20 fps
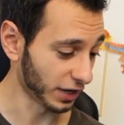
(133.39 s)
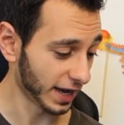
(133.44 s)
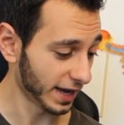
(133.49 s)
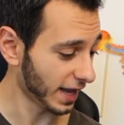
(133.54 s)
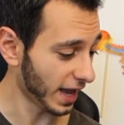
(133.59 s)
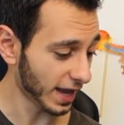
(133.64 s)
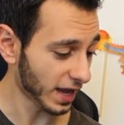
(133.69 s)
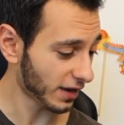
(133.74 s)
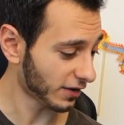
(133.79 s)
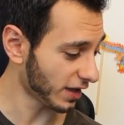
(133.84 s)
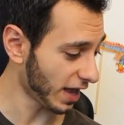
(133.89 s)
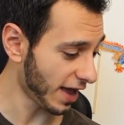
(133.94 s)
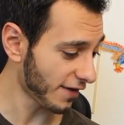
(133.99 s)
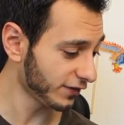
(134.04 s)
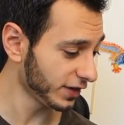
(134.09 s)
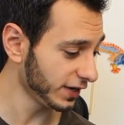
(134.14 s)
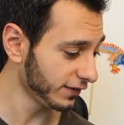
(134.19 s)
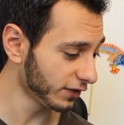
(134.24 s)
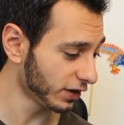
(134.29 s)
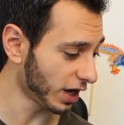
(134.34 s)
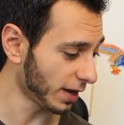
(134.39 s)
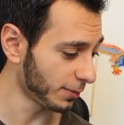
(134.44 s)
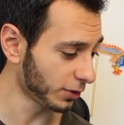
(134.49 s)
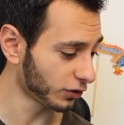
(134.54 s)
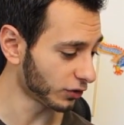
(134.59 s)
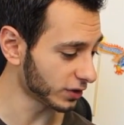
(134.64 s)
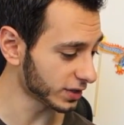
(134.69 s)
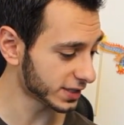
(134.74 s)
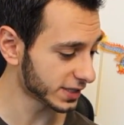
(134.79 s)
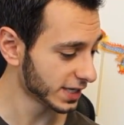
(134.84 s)
I, I haven't even come
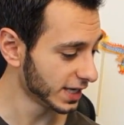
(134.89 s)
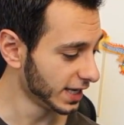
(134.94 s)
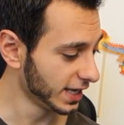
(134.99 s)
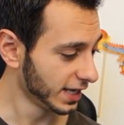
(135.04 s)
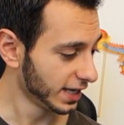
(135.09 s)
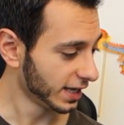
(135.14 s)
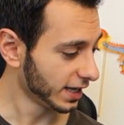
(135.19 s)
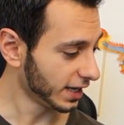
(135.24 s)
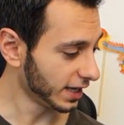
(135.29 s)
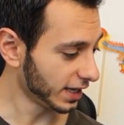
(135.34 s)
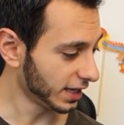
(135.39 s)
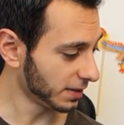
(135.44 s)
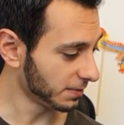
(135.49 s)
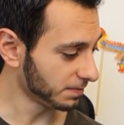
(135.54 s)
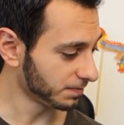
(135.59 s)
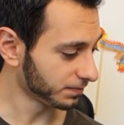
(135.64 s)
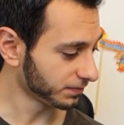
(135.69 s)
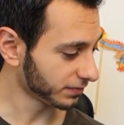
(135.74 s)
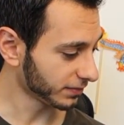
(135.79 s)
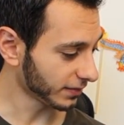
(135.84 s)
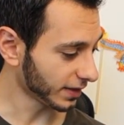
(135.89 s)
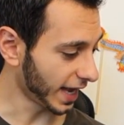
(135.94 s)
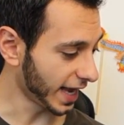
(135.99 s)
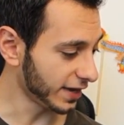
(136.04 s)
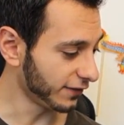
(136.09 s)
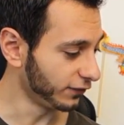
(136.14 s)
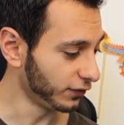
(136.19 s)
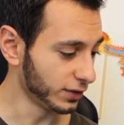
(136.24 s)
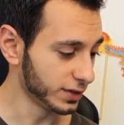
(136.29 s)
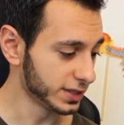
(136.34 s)
across um,
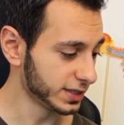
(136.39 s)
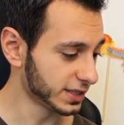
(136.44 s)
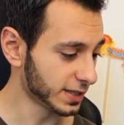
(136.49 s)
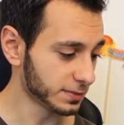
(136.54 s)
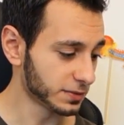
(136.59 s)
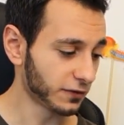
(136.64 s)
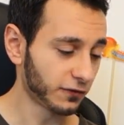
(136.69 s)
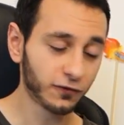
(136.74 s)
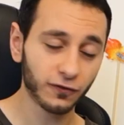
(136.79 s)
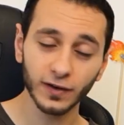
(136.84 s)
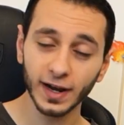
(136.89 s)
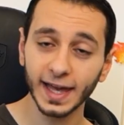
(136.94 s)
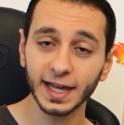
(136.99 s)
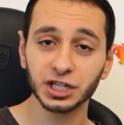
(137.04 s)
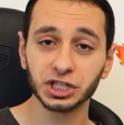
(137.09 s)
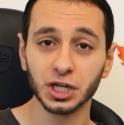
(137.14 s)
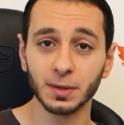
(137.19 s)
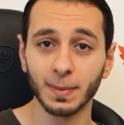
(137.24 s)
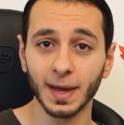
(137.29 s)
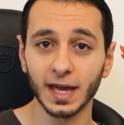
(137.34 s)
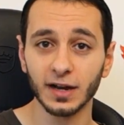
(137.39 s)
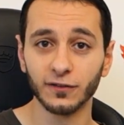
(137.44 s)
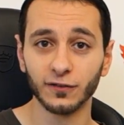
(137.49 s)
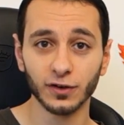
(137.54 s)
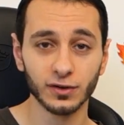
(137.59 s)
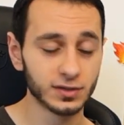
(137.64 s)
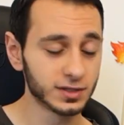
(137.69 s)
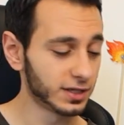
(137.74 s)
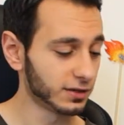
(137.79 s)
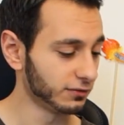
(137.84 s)
headphones in terms of flagship
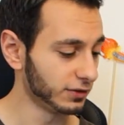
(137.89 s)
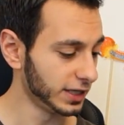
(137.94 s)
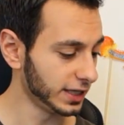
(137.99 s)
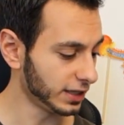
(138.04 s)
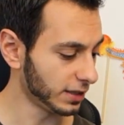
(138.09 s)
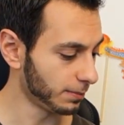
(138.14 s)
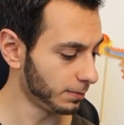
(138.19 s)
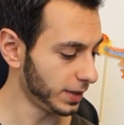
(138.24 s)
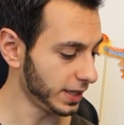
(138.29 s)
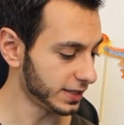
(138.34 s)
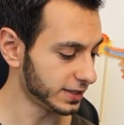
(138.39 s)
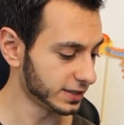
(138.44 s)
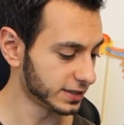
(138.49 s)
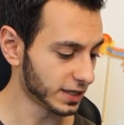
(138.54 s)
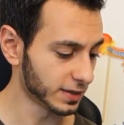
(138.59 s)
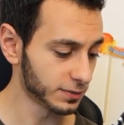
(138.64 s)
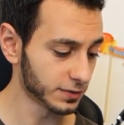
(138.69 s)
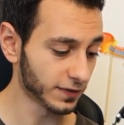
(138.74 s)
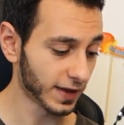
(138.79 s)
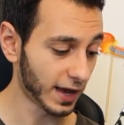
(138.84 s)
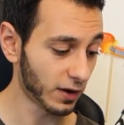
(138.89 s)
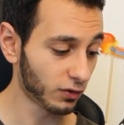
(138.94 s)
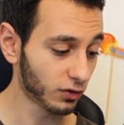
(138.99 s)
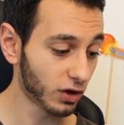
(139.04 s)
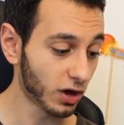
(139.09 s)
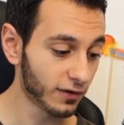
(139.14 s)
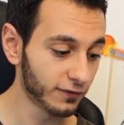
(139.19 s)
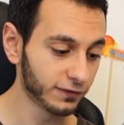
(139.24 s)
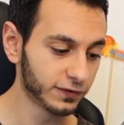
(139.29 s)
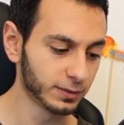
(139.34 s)
headphones that really compete in terms of how
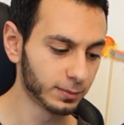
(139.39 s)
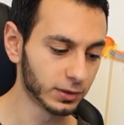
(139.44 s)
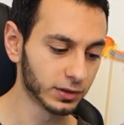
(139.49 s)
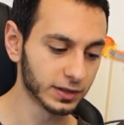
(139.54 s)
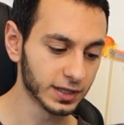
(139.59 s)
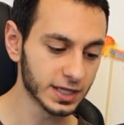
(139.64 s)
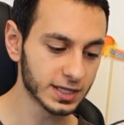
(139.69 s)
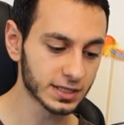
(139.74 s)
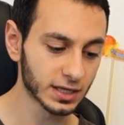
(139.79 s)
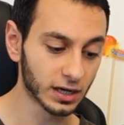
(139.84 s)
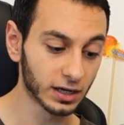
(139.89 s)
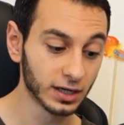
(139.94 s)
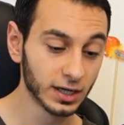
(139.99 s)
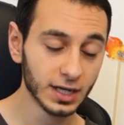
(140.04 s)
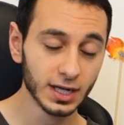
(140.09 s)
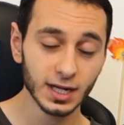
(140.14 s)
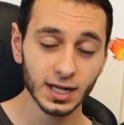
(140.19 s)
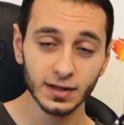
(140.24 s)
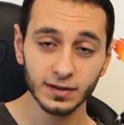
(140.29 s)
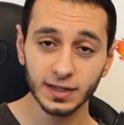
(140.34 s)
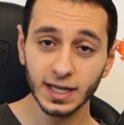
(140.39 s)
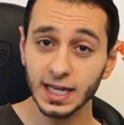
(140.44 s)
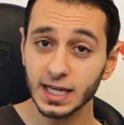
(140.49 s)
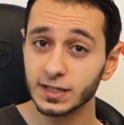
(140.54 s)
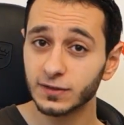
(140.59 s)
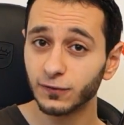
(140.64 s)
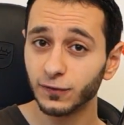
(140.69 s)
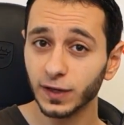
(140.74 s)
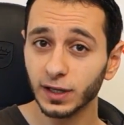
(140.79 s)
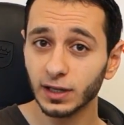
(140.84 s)
comfortable these are.
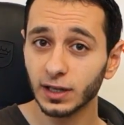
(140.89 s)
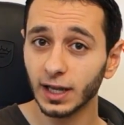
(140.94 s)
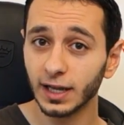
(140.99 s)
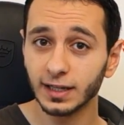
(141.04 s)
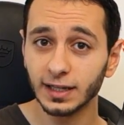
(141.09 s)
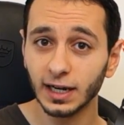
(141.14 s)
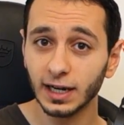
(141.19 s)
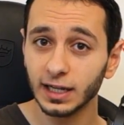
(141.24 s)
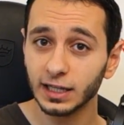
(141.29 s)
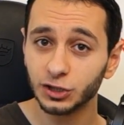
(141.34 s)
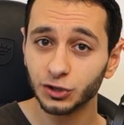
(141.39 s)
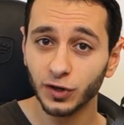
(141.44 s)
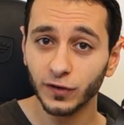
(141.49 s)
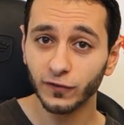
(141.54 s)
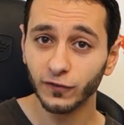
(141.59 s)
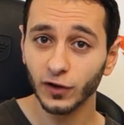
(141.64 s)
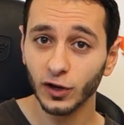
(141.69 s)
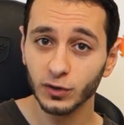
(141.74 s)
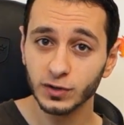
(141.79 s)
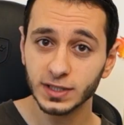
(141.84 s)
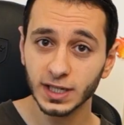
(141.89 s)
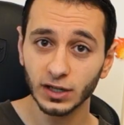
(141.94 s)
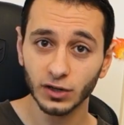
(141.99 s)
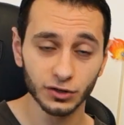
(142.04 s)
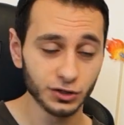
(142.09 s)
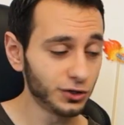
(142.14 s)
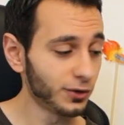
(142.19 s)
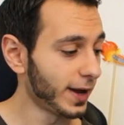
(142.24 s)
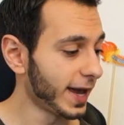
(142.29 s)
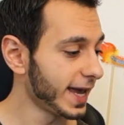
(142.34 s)
These feel like they're literally floating
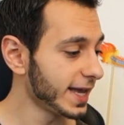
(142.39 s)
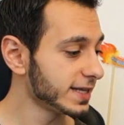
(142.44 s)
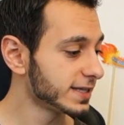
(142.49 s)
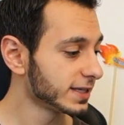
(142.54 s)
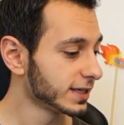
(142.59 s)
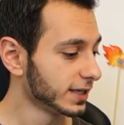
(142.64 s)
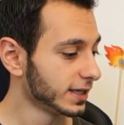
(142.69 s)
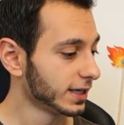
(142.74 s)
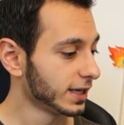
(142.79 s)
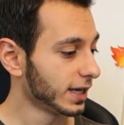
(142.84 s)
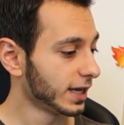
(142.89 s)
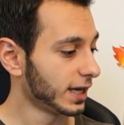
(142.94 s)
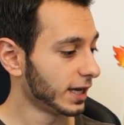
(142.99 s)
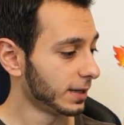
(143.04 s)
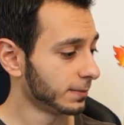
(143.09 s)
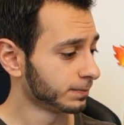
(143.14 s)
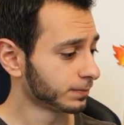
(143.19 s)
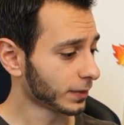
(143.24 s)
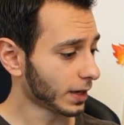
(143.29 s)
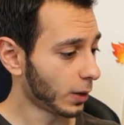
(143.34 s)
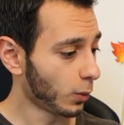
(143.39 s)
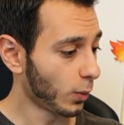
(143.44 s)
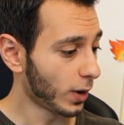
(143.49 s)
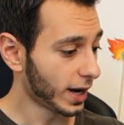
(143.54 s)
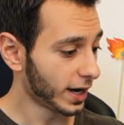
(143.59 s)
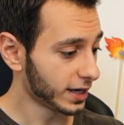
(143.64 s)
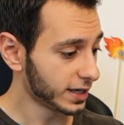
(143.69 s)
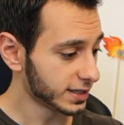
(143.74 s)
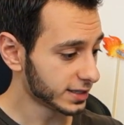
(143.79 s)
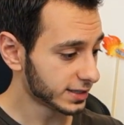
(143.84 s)
on your head, um,
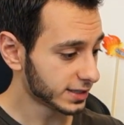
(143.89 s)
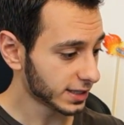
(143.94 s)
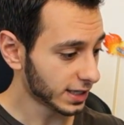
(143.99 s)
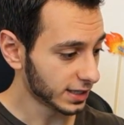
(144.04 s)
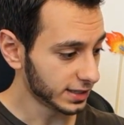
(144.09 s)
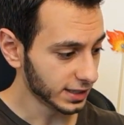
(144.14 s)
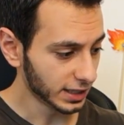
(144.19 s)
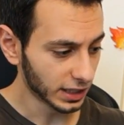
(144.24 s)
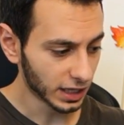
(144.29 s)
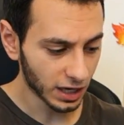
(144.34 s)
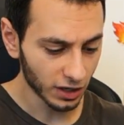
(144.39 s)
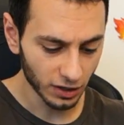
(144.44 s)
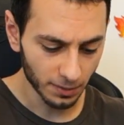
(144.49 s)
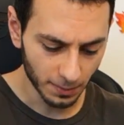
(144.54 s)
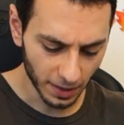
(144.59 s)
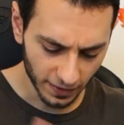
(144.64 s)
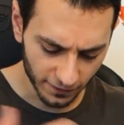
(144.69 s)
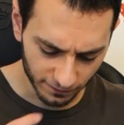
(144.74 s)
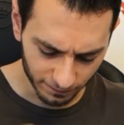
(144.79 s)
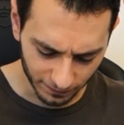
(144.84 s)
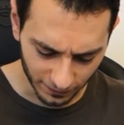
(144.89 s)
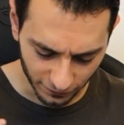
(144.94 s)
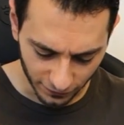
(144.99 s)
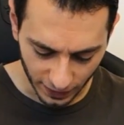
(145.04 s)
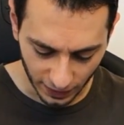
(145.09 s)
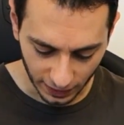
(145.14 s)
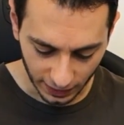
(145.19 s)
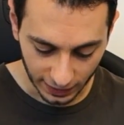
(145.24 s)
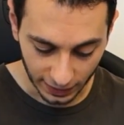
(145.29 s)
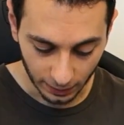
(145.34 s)
whereas uh, the Alara might
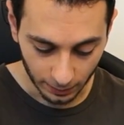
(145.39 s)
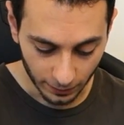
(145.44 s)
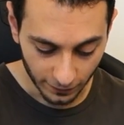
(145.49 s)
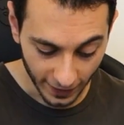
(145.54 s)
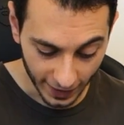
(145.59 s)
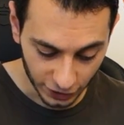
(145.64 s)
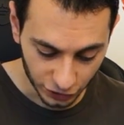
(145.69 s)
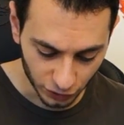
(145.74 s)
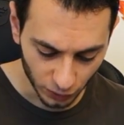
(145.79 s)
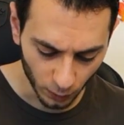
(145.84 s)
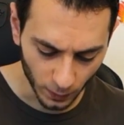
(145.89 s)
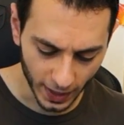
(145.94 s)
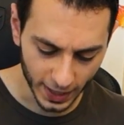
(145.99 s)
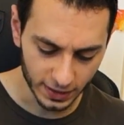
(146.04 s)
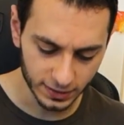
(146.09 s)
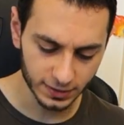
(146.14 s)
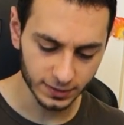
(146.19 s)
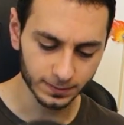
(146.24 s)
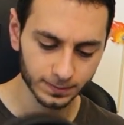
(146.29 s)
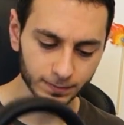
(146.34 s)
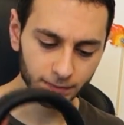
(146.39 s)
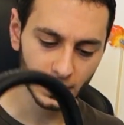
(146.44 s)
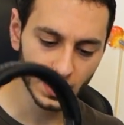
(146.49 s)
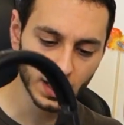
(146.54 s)
feel a little bit extra weight.